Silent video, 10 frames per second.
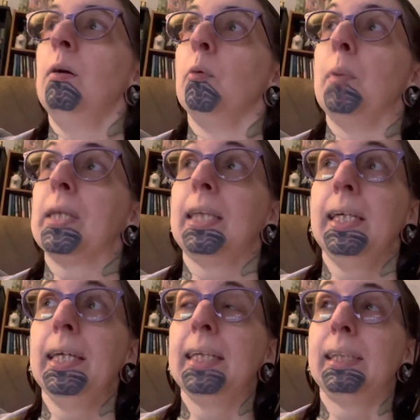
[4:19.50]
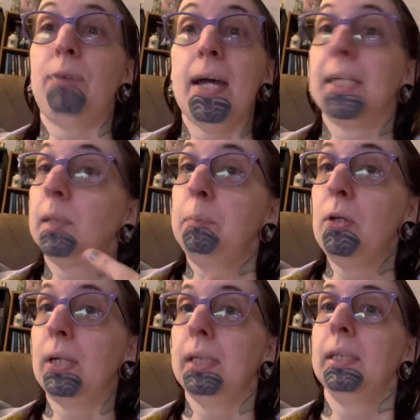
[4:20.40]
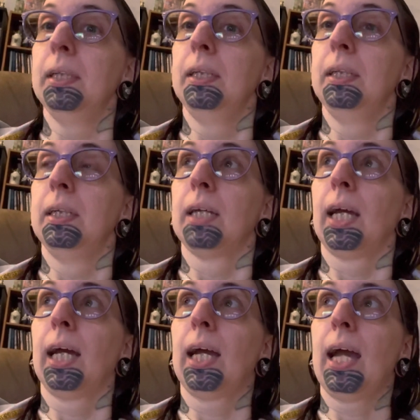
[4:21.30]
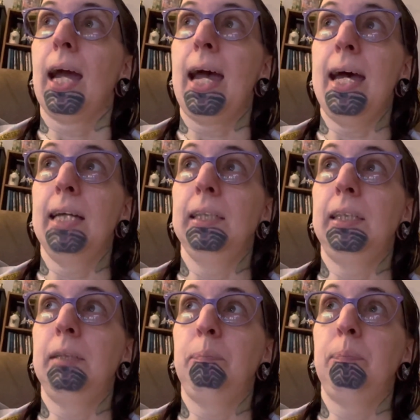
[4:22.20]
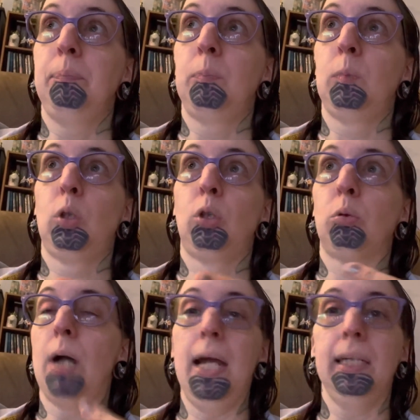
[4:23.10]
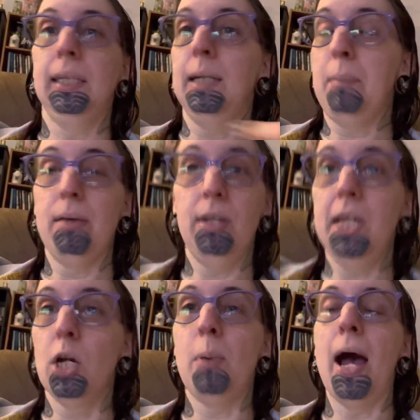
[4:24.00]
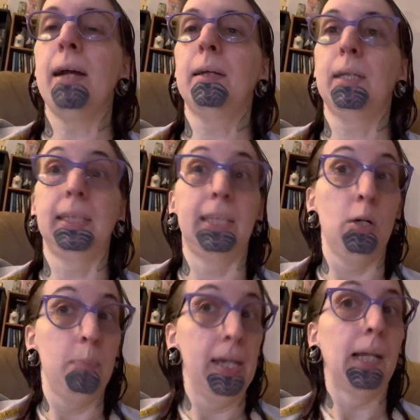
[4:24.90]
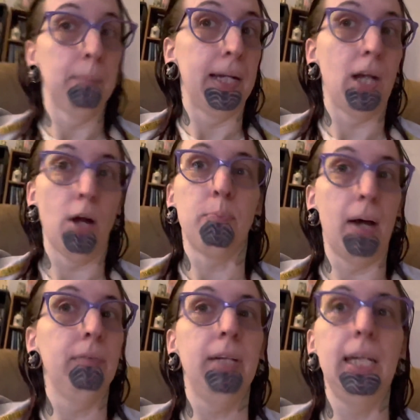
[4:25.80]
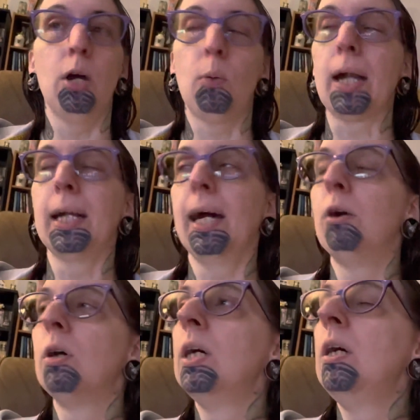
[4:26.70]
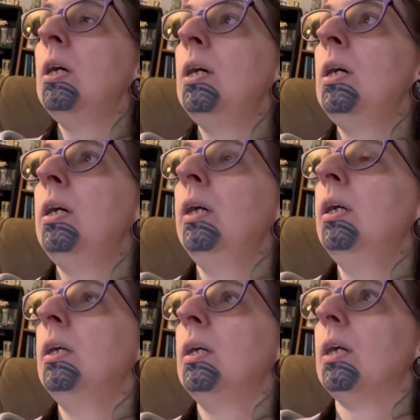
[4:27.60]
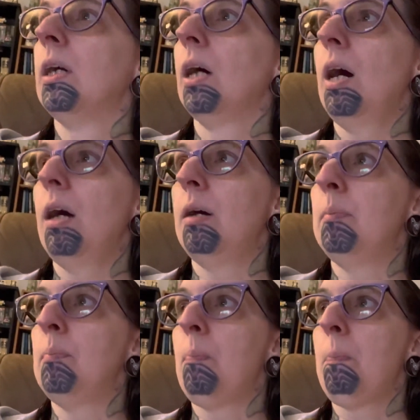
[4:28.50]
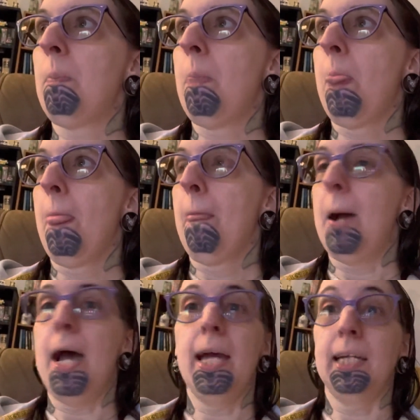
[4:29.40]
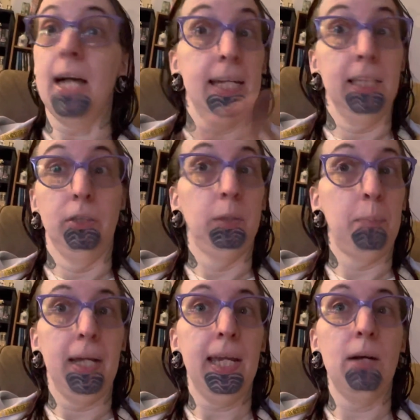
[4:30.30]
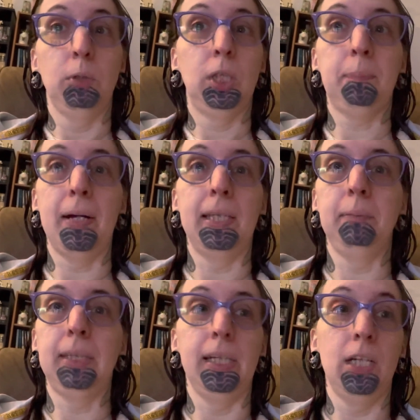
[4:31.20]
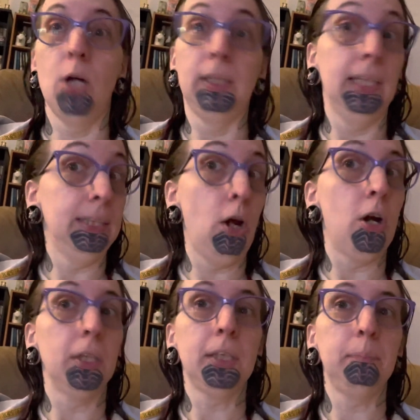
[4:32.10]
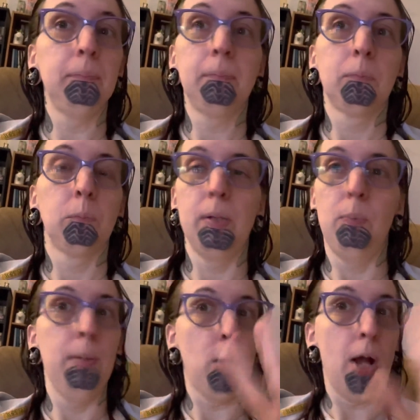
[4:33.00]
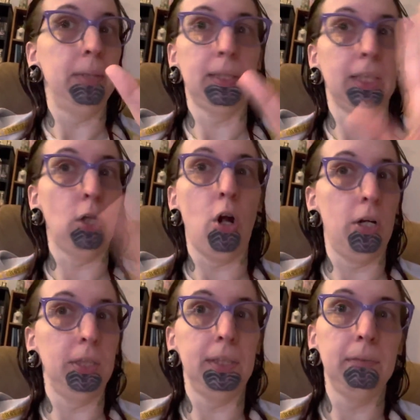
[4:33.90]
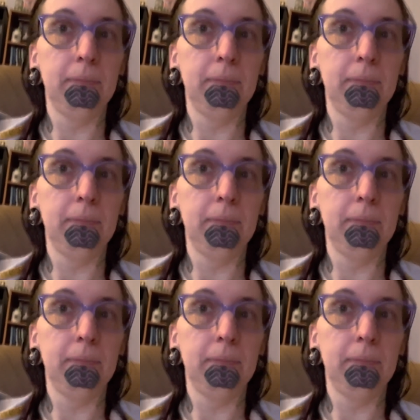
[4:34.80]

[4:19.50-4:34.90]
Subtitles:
But the thing is, if I dispute it and try and get my video back, because they're making money off my video right now, I can lose my account just by them saying, no, it's ours. We promise it's ours.